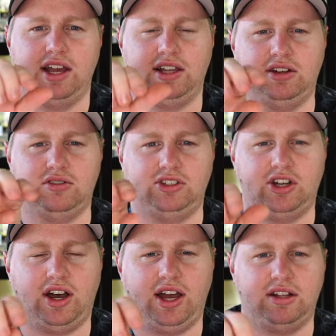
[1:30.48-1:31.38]
a little
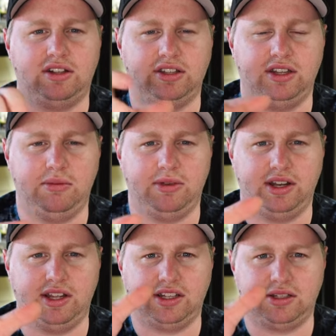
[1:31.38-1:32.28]
dial on them
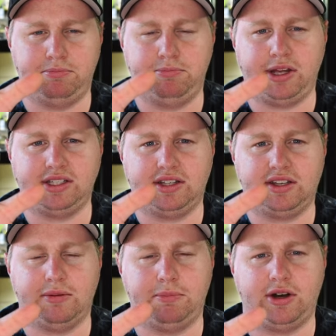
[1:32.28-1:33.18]
and there's
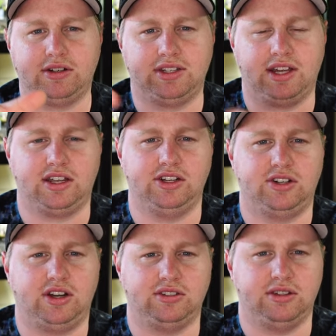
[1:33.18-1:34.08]
basically a box that
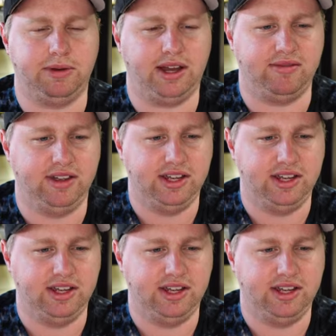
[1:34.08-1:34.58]
controls the pump.